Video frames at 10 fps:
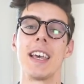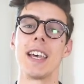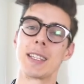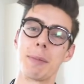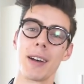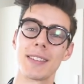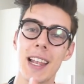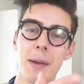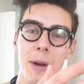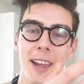it's about
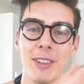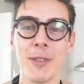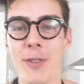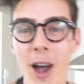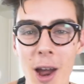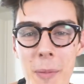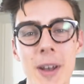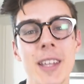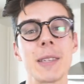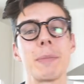celebrating the
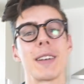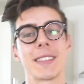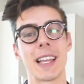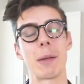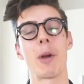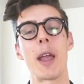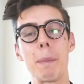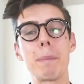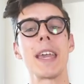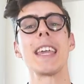environment, it's about celebrating
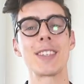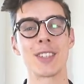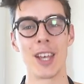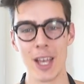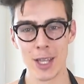peace.